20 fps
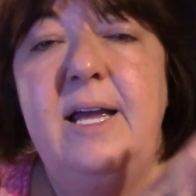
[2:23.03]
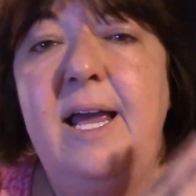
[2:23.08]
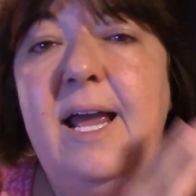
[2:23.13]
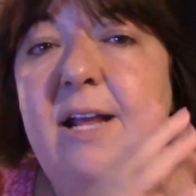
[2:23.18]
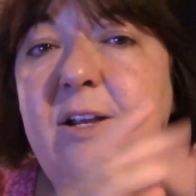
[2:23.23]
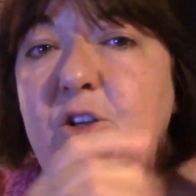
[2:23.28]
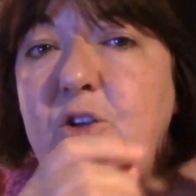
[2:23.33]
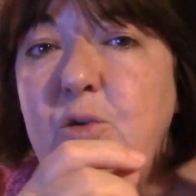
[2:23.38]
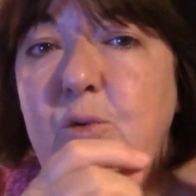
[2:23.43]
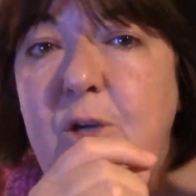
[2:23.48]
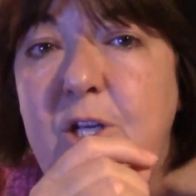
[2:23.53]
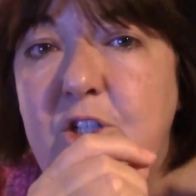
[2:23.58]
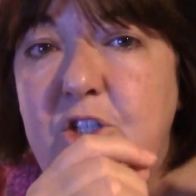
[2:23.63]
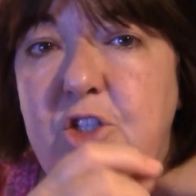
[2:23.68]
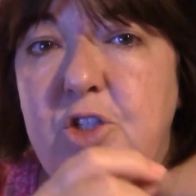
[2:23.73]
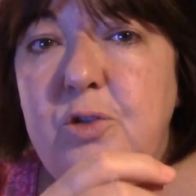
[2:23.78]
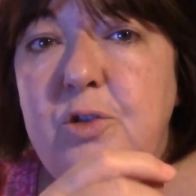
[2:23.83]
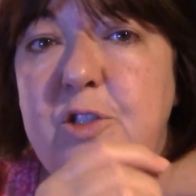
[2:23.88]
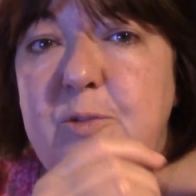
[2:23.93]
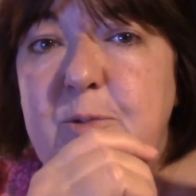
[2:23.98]
And you can
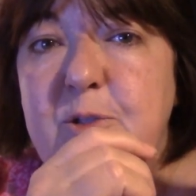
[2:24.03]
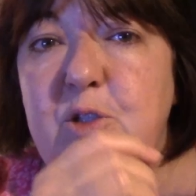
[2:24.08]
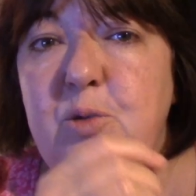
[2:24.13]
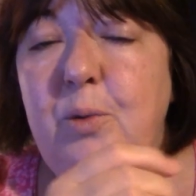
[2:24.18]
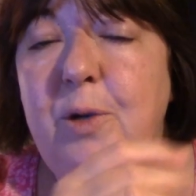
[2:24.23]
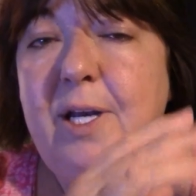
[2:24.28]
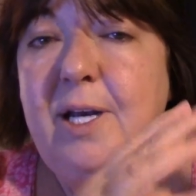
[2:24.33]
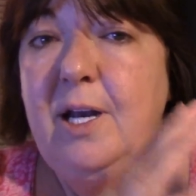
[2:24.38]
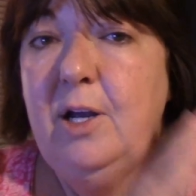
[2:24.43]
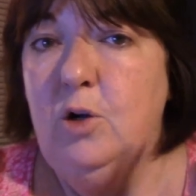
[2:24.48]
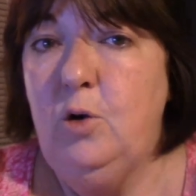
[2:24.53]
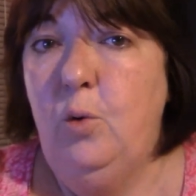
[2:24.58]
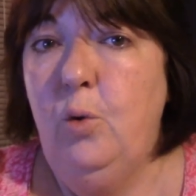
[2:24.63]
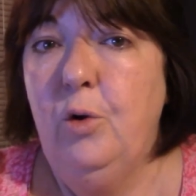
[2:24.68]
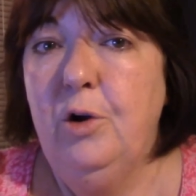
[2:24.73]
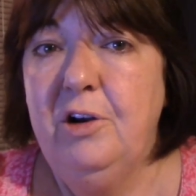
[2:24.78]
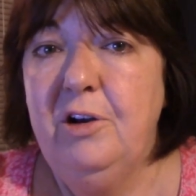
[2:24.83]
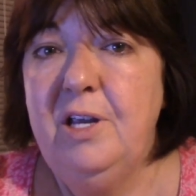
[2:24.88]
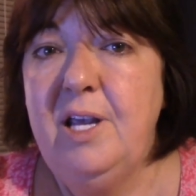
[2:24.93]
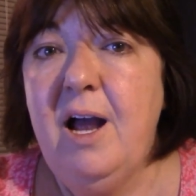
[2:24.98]
choose between a
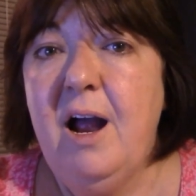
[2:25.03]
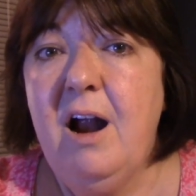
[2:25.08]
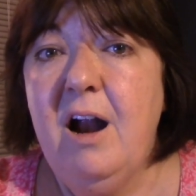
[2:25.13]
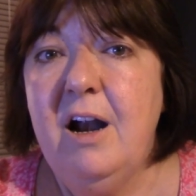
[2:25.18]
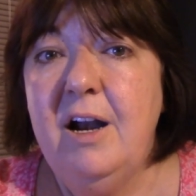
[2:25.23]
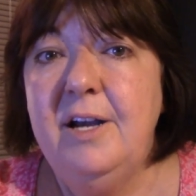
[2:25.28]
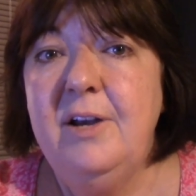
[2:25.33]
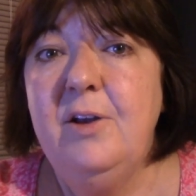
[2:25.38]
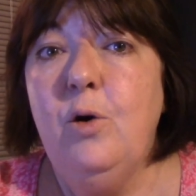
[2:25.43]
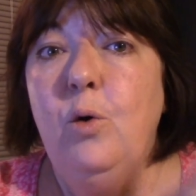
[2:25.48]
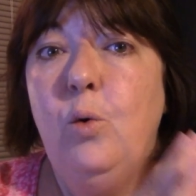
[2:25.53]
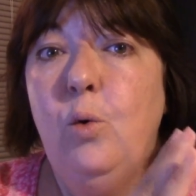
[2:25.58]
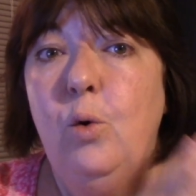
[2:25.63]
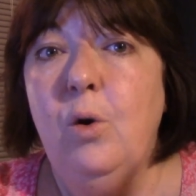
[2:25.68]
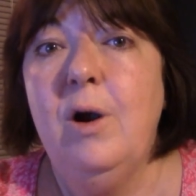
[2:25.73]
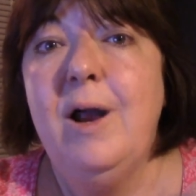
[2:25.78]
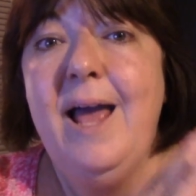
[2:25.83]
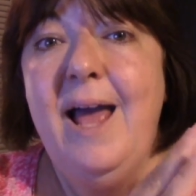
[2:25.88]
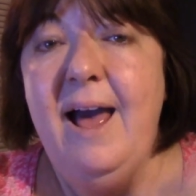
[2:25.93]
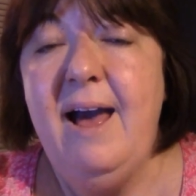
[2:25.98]
quarter yard or
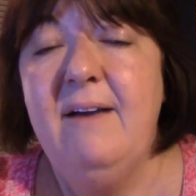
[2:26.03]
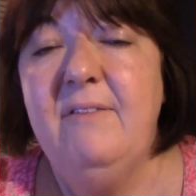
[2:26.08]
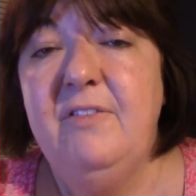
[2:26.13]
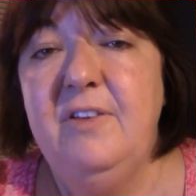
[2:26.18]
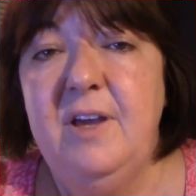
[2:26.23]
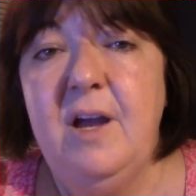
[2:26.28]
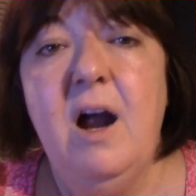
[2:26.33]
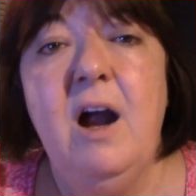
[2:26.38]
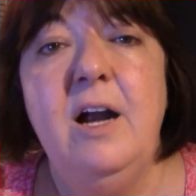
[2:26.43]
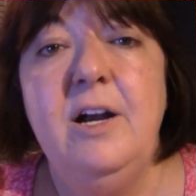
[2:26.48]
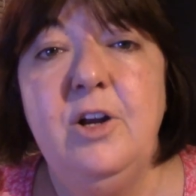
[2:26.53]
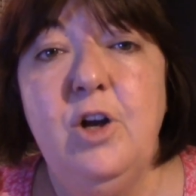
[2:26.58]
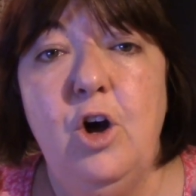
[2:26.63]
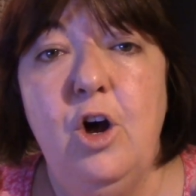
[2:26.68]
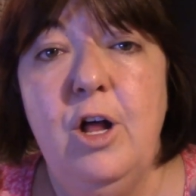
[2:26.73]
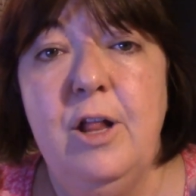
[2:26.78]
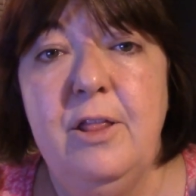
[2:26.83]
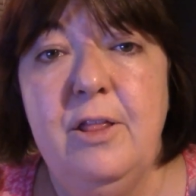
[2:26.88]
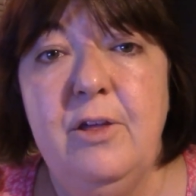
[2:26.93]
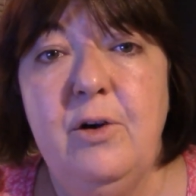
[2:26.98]
a half yard
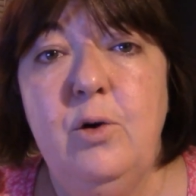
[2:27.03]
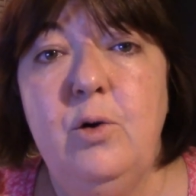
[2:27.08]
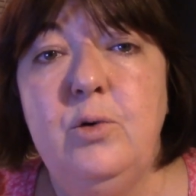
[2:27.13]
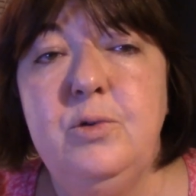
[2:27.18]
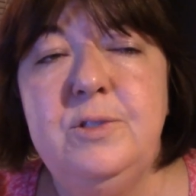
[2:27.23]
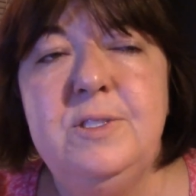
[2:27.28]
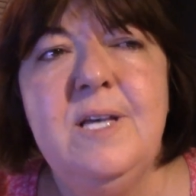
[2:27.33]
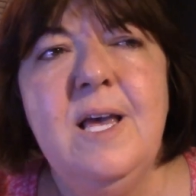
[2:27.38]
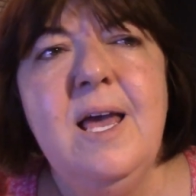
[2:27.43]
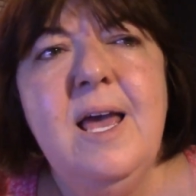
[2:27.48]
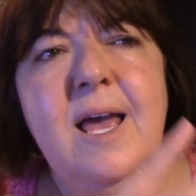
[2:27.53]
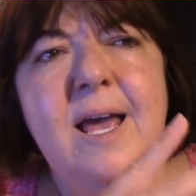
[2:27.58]
on those.